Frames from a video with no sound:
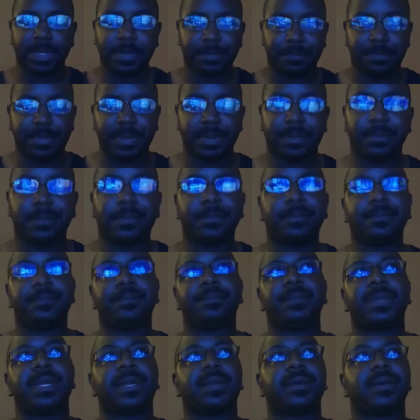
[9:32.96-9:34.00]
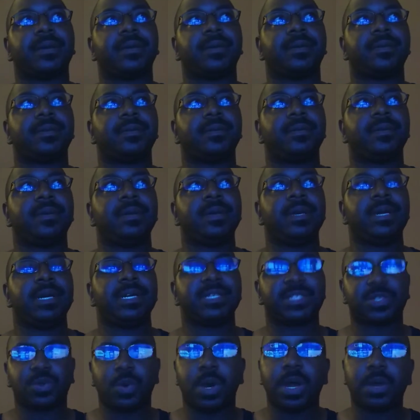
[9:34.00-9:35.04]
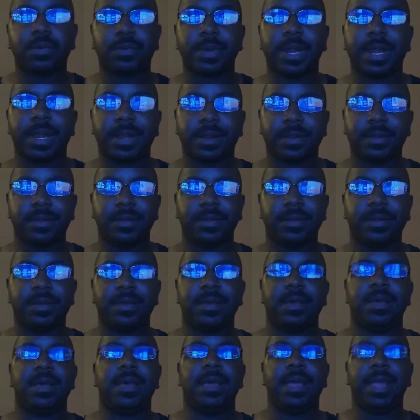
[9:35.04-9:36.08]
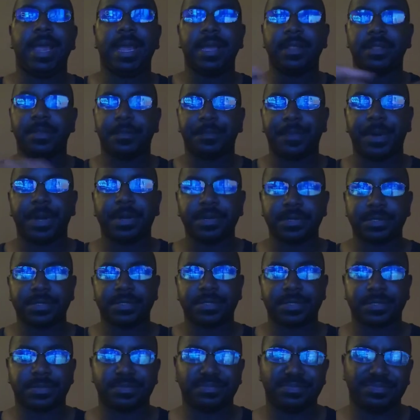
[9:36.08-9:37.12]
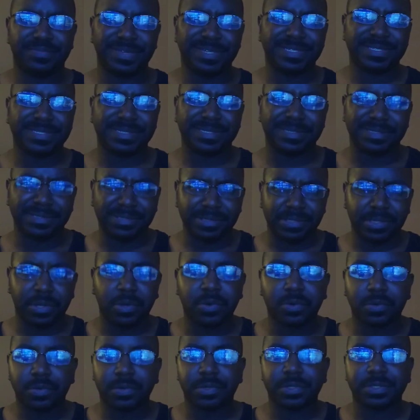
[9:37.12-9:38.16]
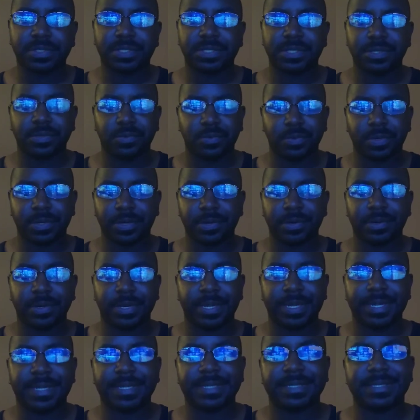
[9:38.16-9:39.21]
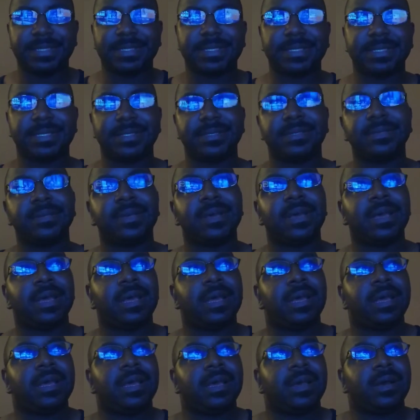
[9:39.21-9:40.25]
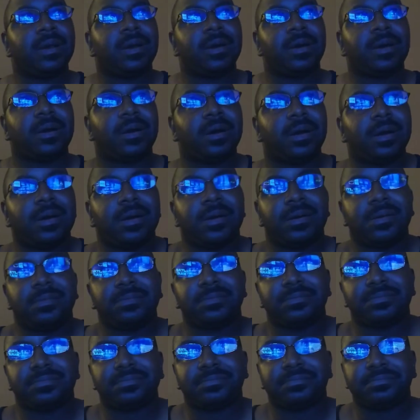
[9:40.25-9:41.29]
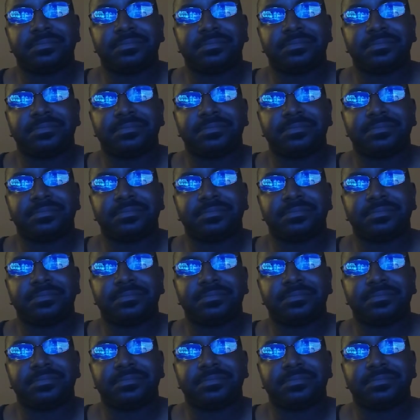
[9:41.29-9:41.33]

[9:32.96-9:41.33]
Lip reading: bit like a squat rack, and the bar is basically lowered to where it's um